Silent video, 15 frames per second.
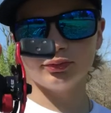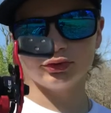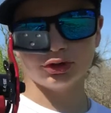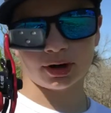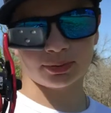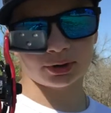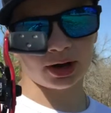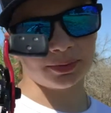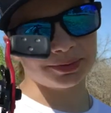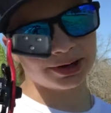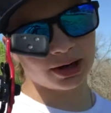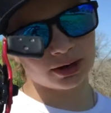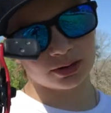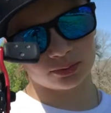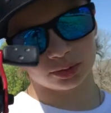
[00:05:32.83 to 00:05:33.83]
drop comment
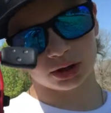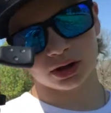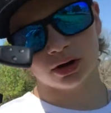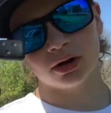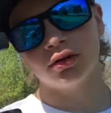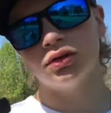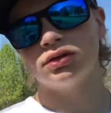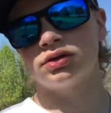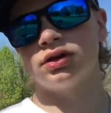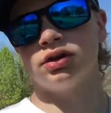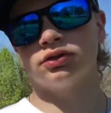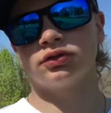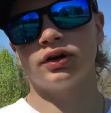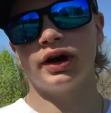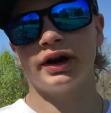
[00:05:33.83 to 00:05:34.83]
down below
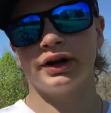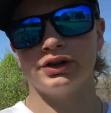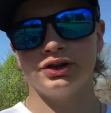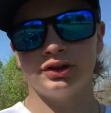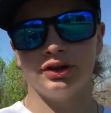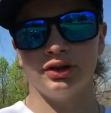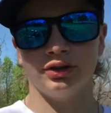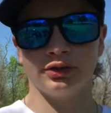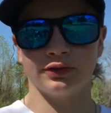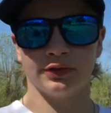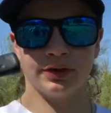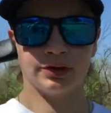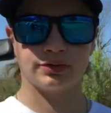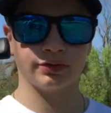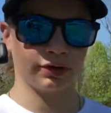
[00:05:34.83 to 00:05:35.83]
on a rod I should use for
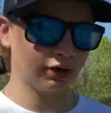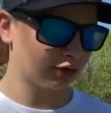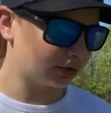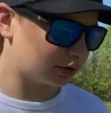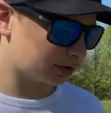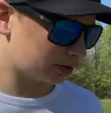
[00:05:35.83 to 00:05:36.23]
this reel.